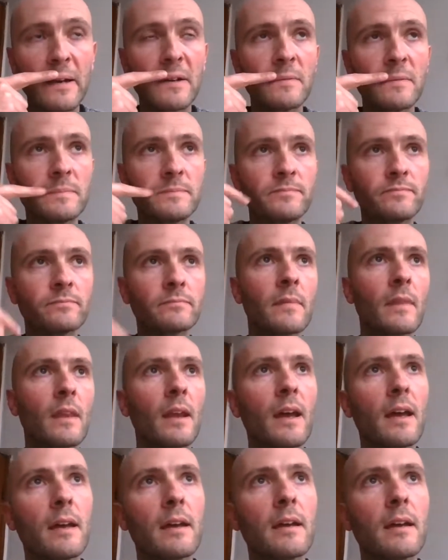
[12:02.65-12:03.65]
create
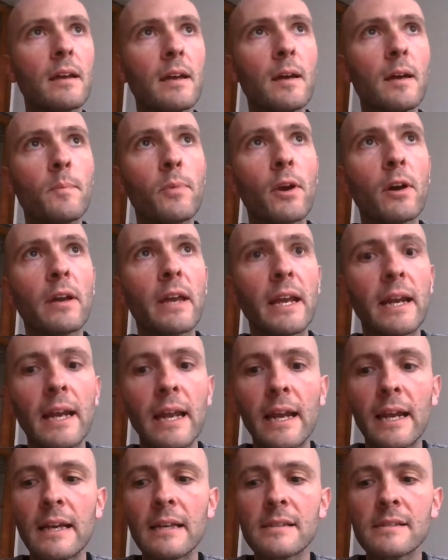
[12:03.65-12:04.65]

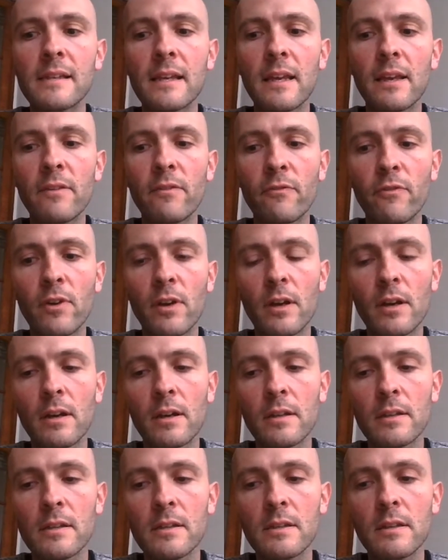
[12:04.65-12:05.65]
a plugin and I
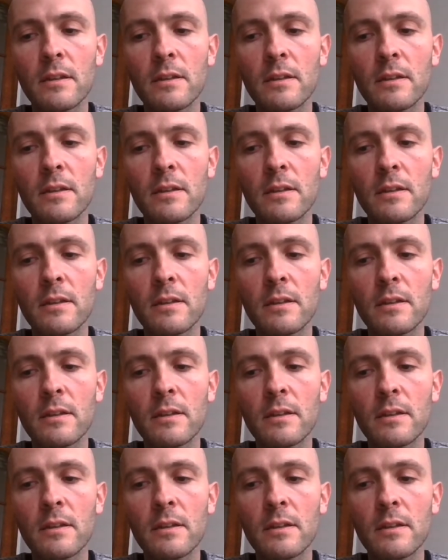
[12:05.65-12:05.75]
save